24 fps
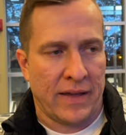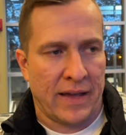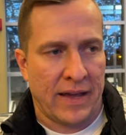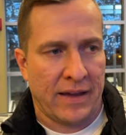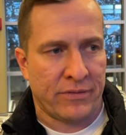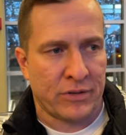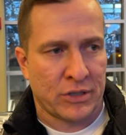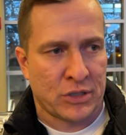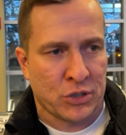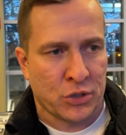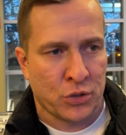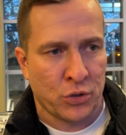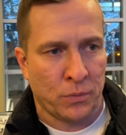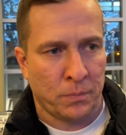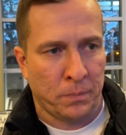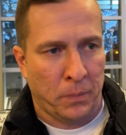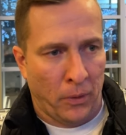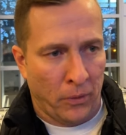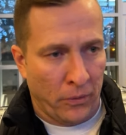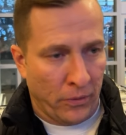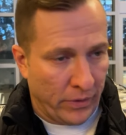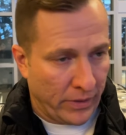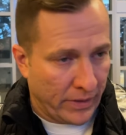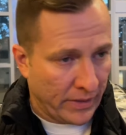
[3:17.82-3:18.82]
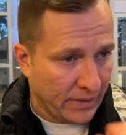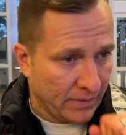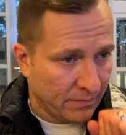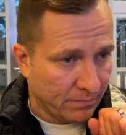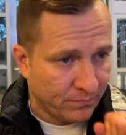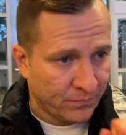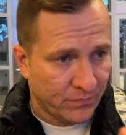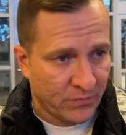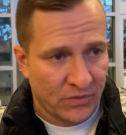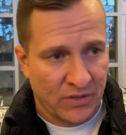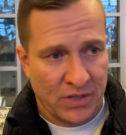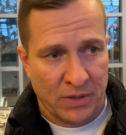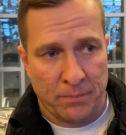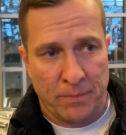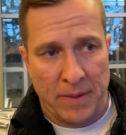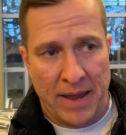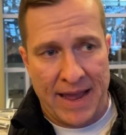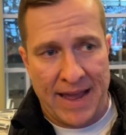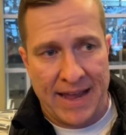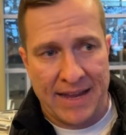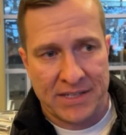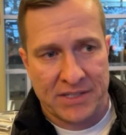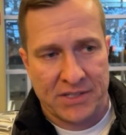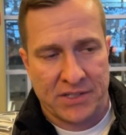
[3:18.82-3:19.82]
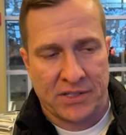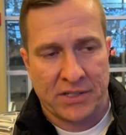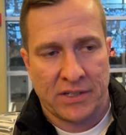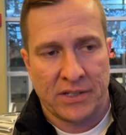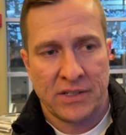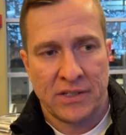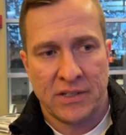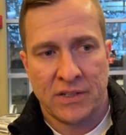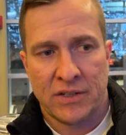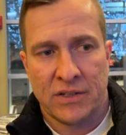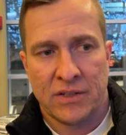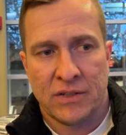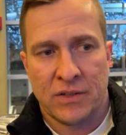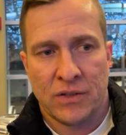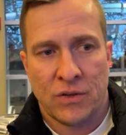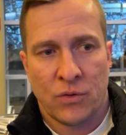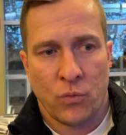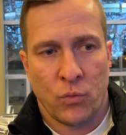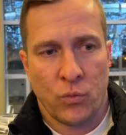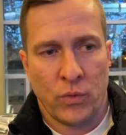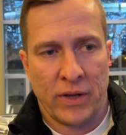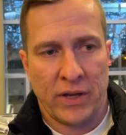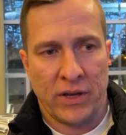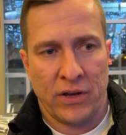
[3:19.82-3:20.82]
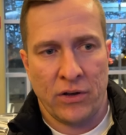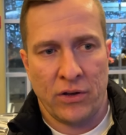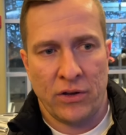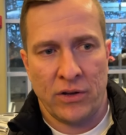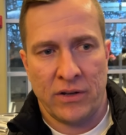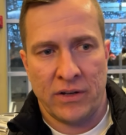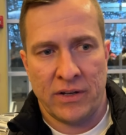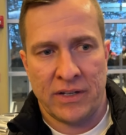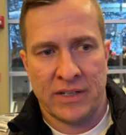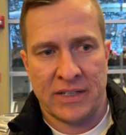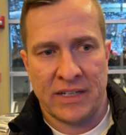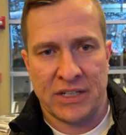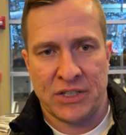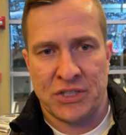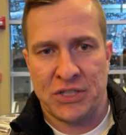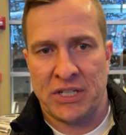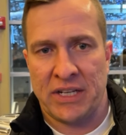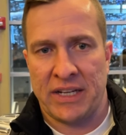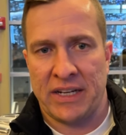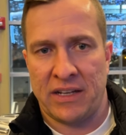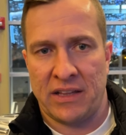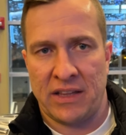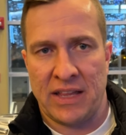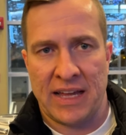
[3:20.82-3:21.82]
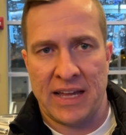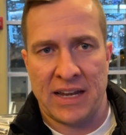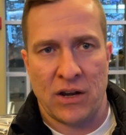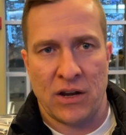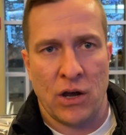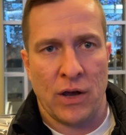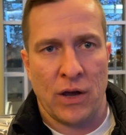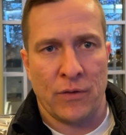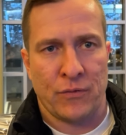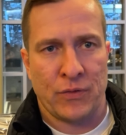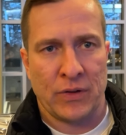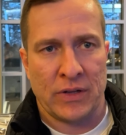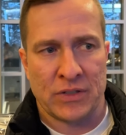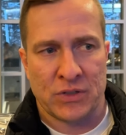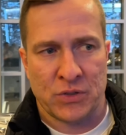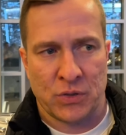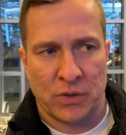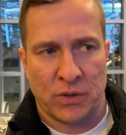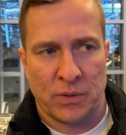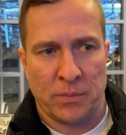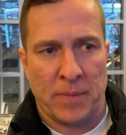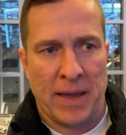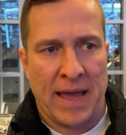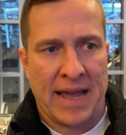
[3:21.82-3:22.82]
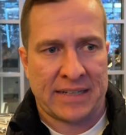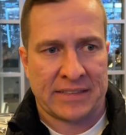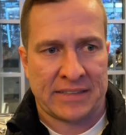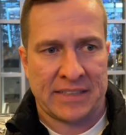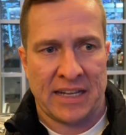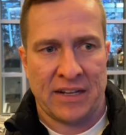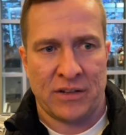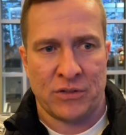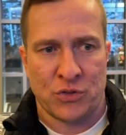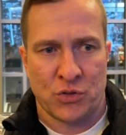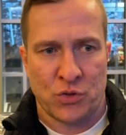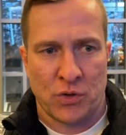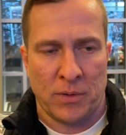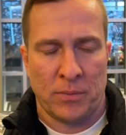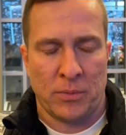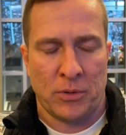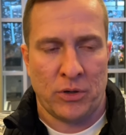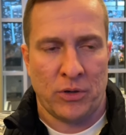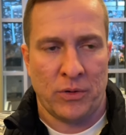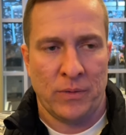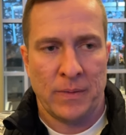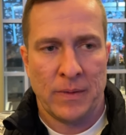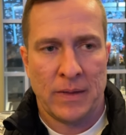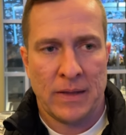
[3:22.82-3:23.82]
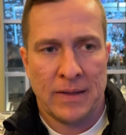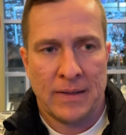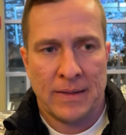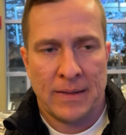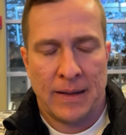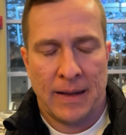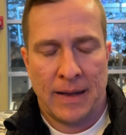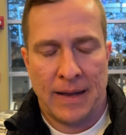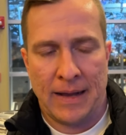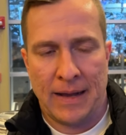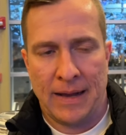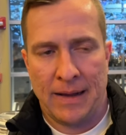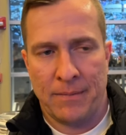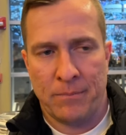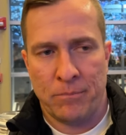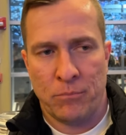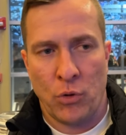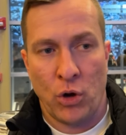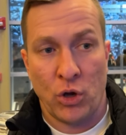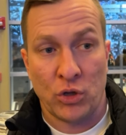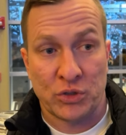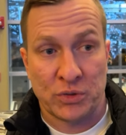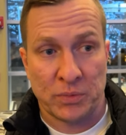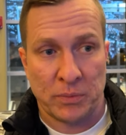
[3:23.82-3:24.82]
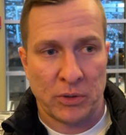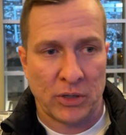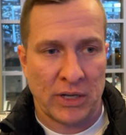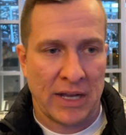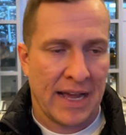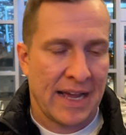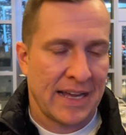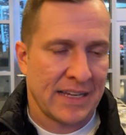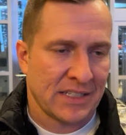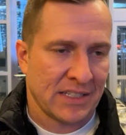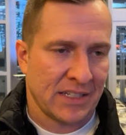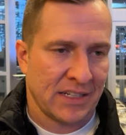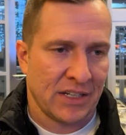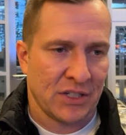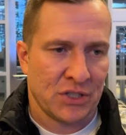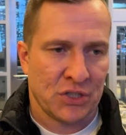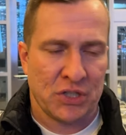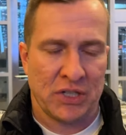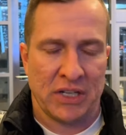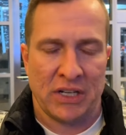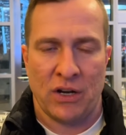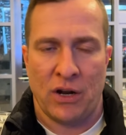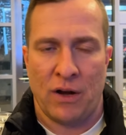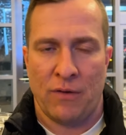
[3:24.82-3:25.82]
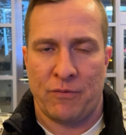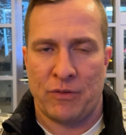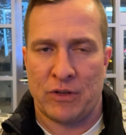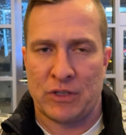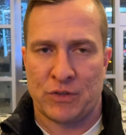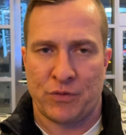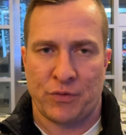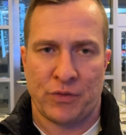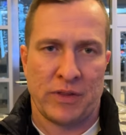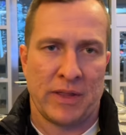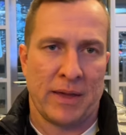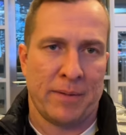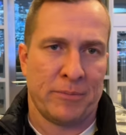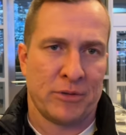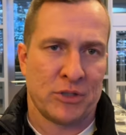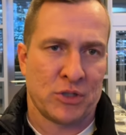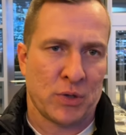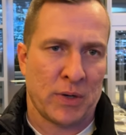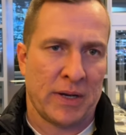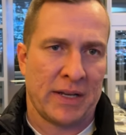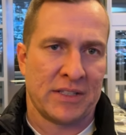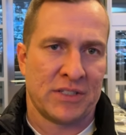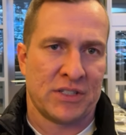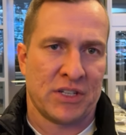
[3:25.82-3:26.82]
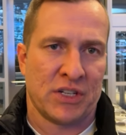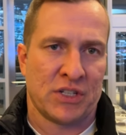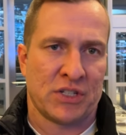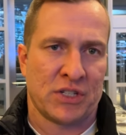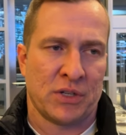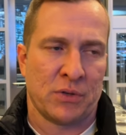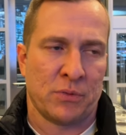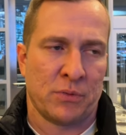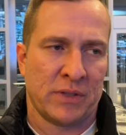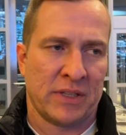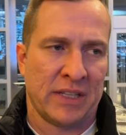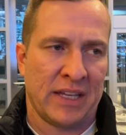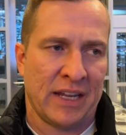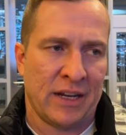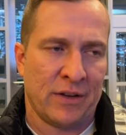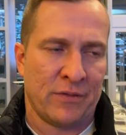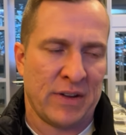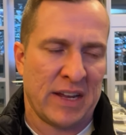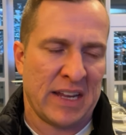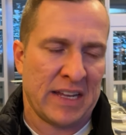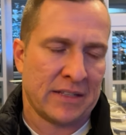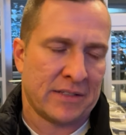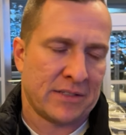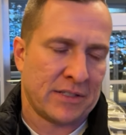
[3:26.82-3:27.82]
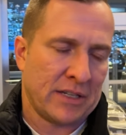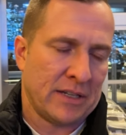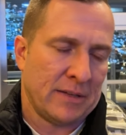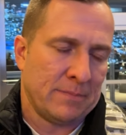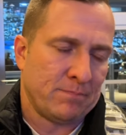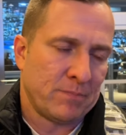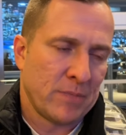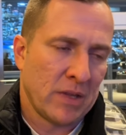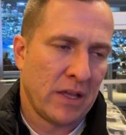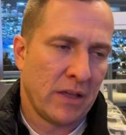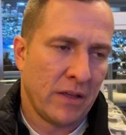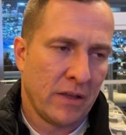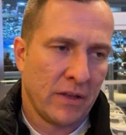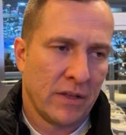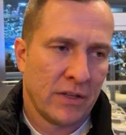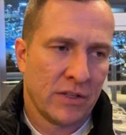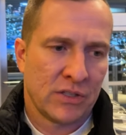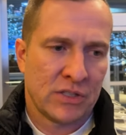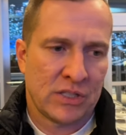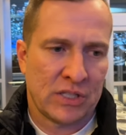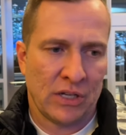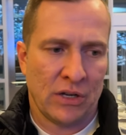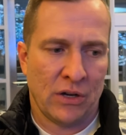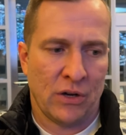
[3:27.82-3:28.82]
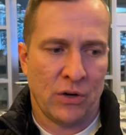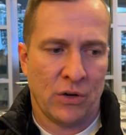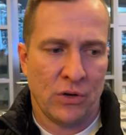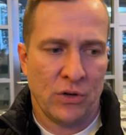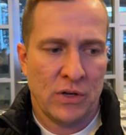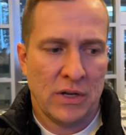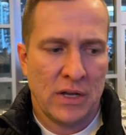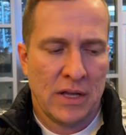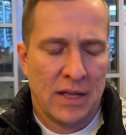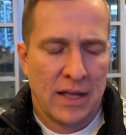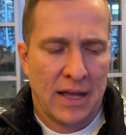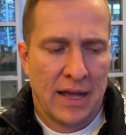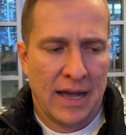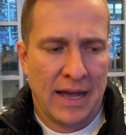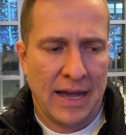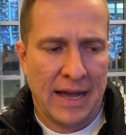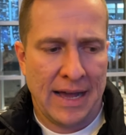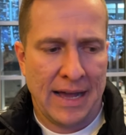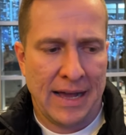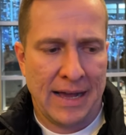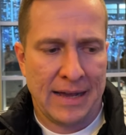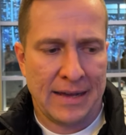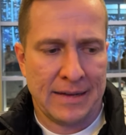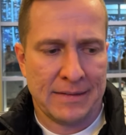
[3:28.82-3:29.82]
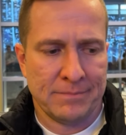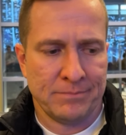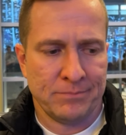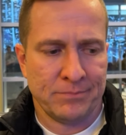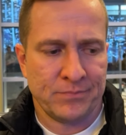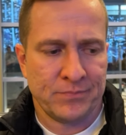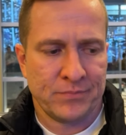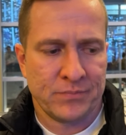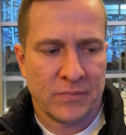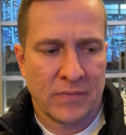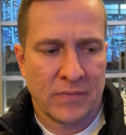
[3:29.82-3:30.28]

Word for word: have a true point Domask, will initiate a lot of offense with the back down dribble. Um, multiple guys initiate offense for them in transition when they advance it. So um,